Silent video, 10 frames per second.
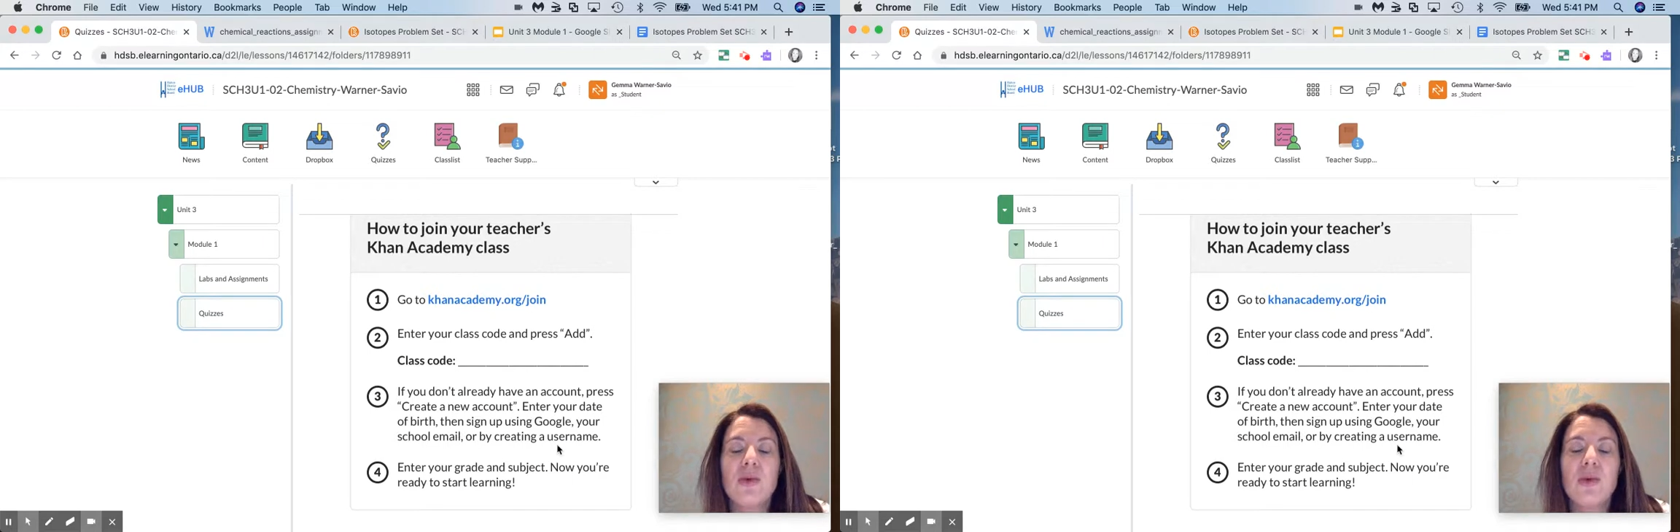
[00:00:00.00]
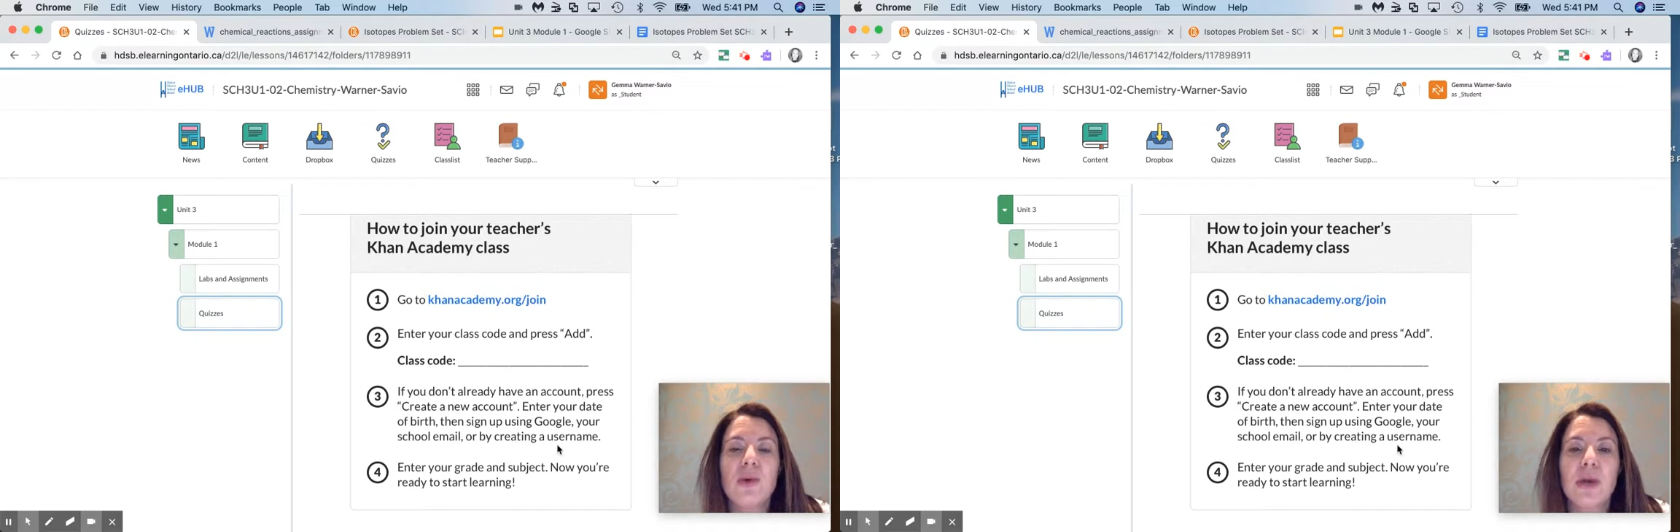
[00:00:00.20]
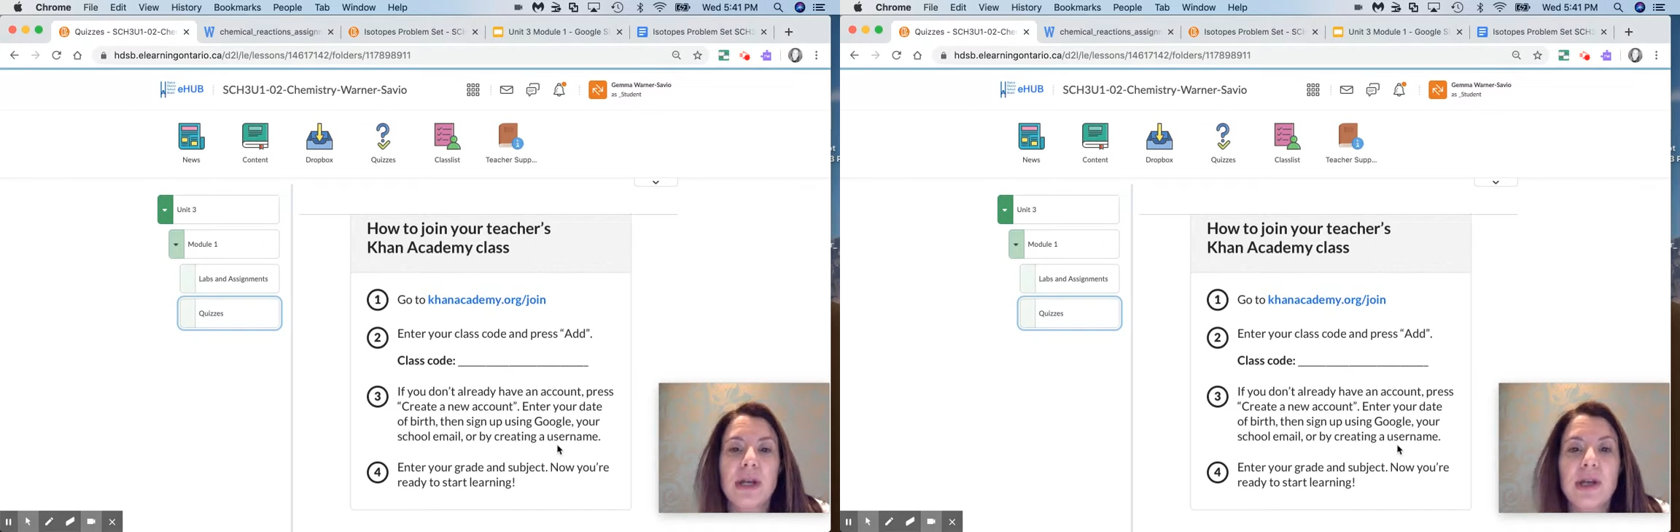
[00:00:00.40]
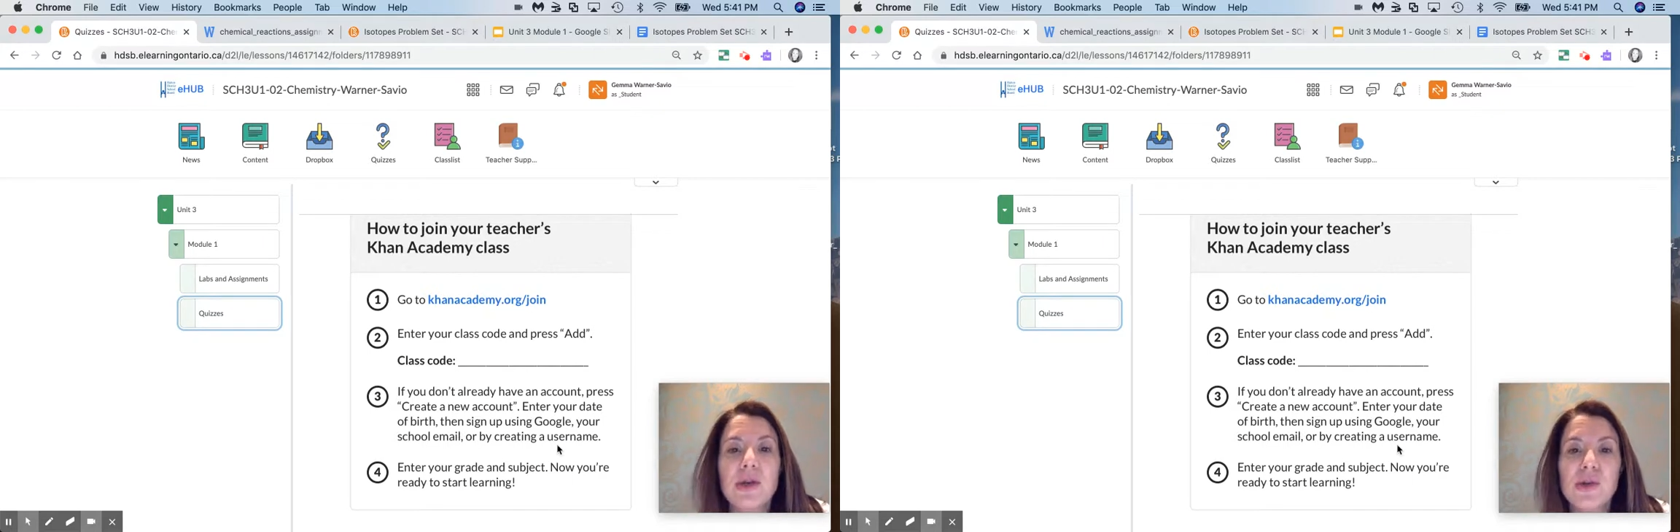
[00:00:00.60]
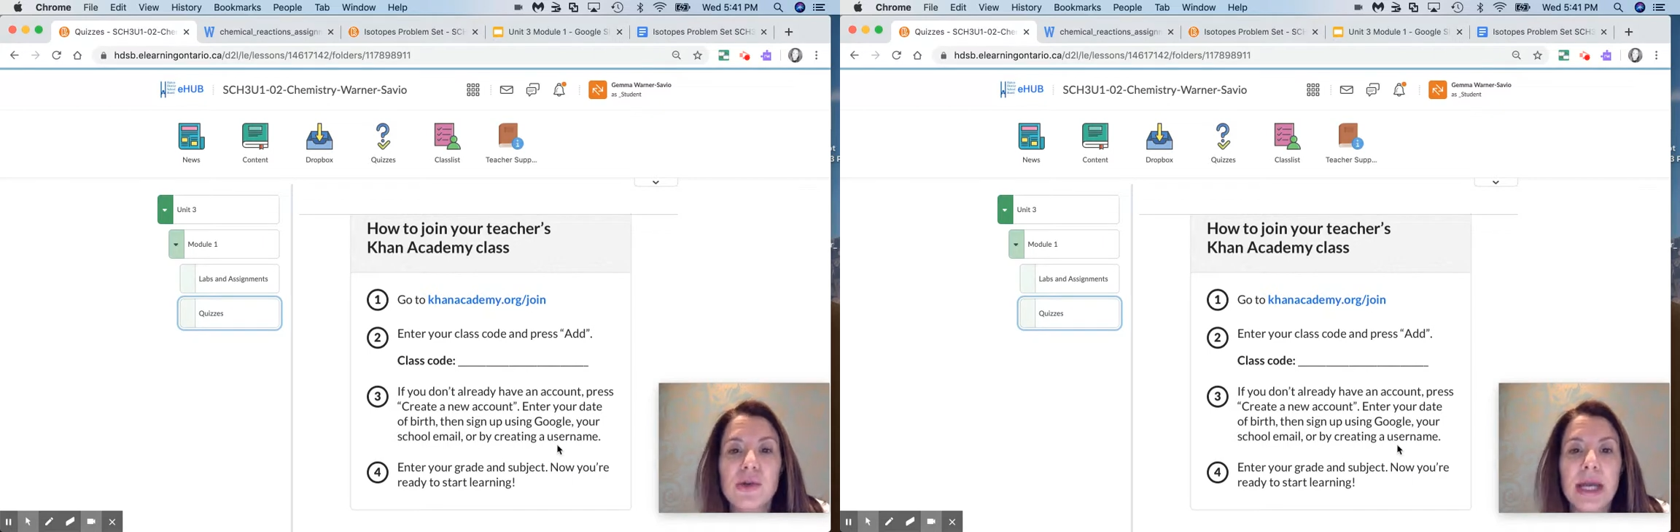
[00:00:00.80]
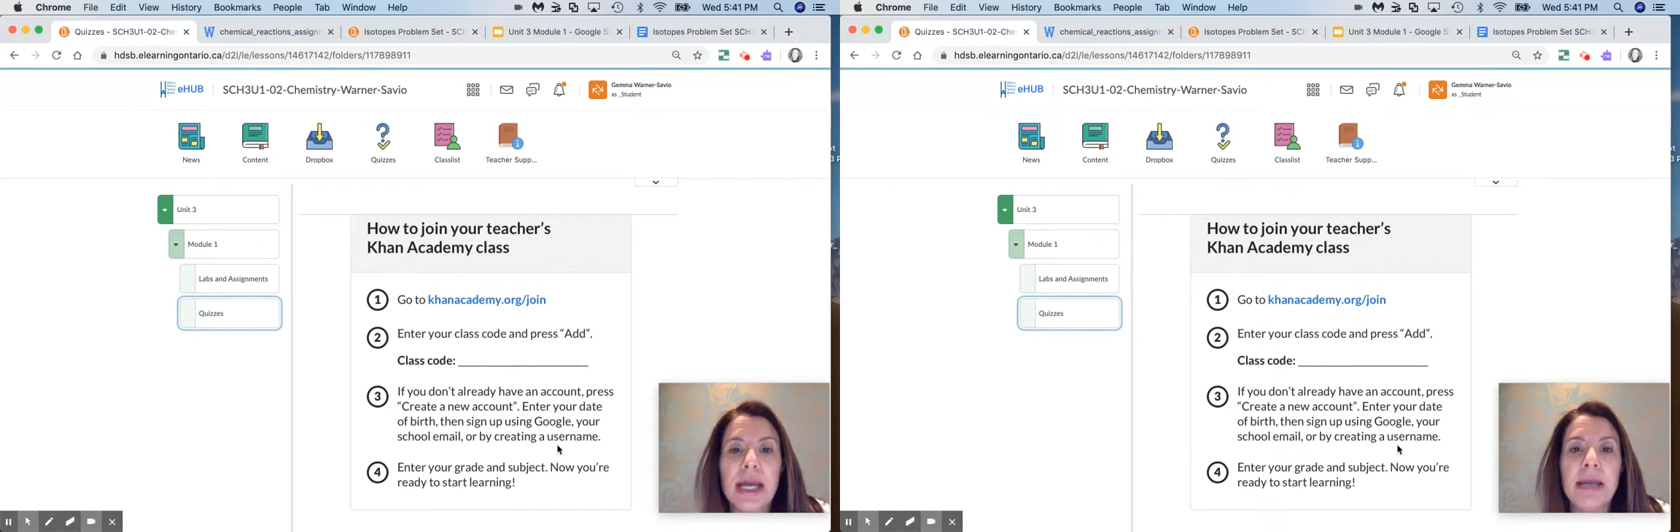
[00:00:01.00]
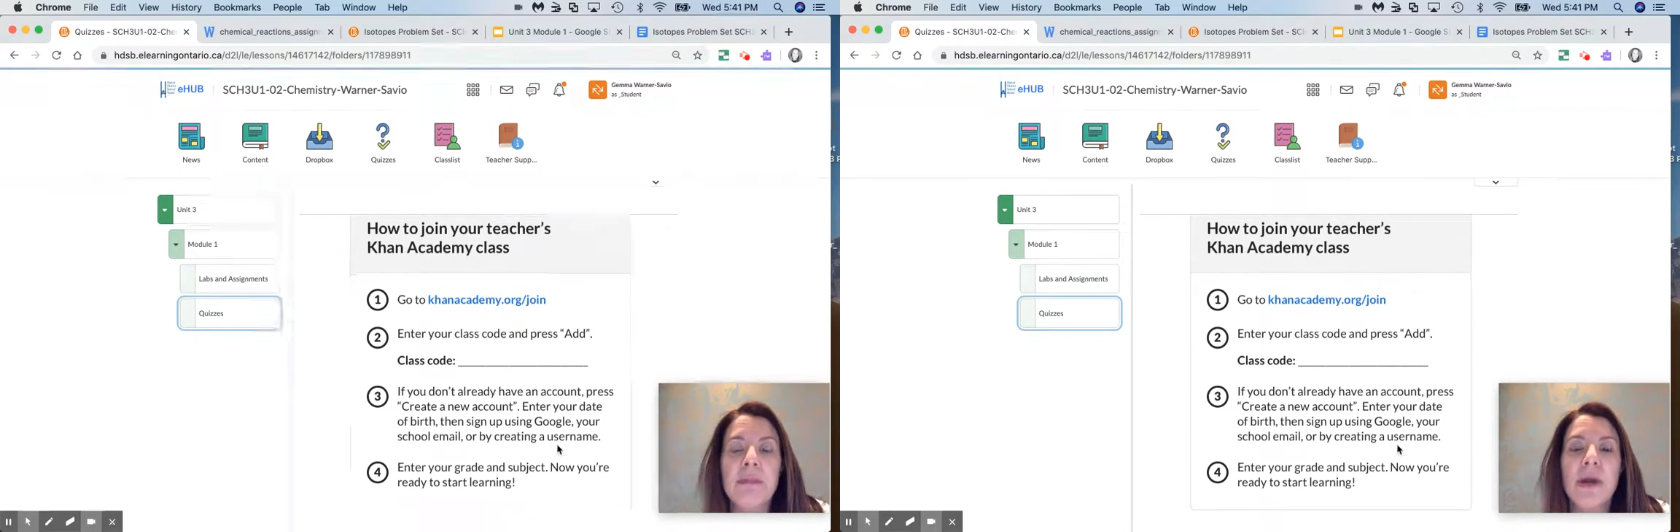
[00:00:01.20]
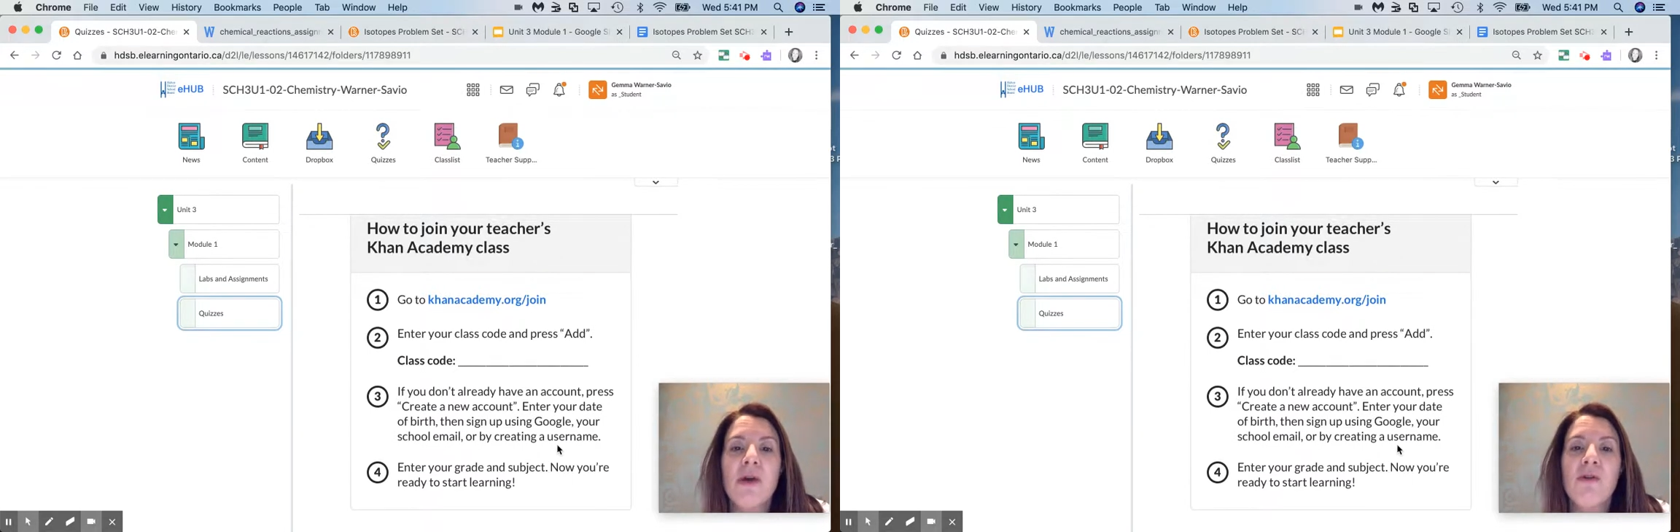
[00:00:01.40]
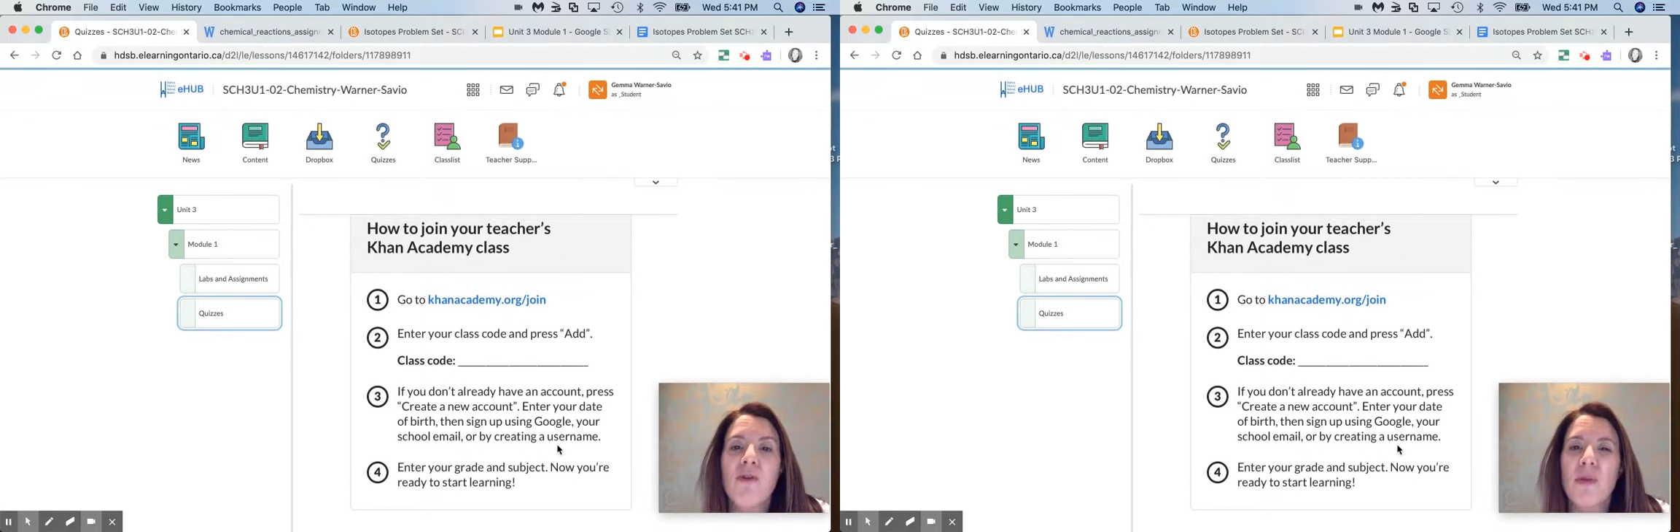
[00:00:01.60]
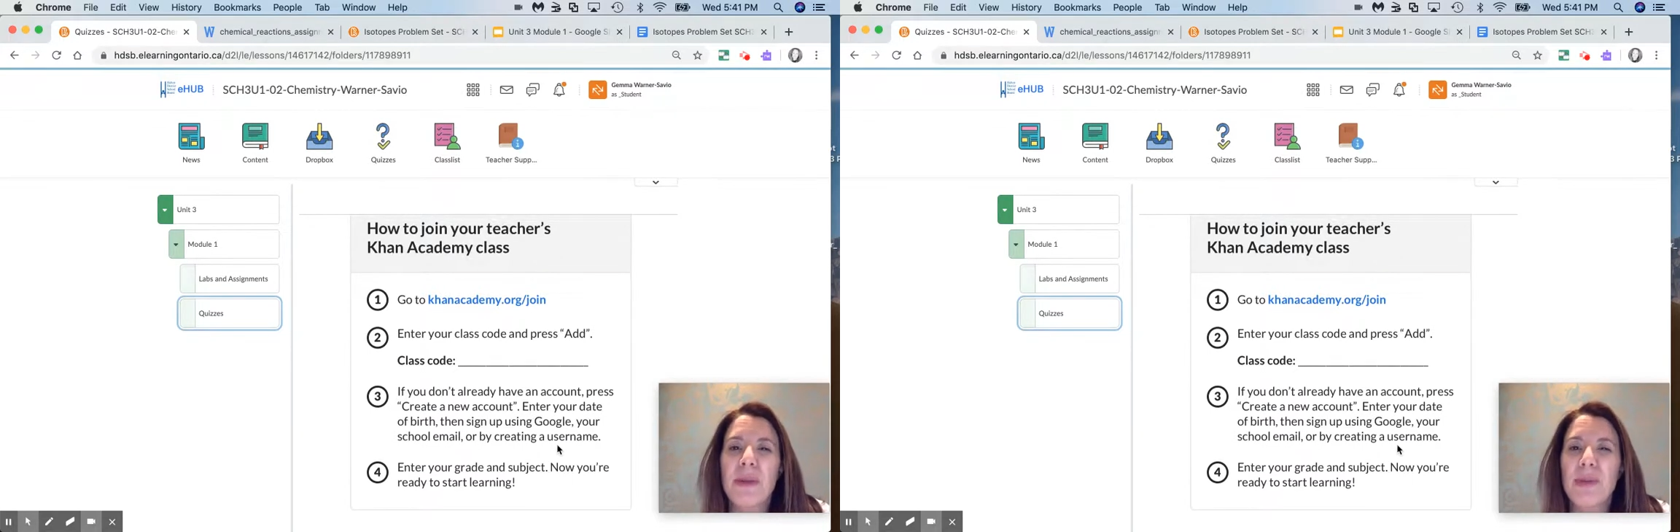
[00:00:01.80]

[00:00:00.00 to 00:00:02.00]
create a username for me.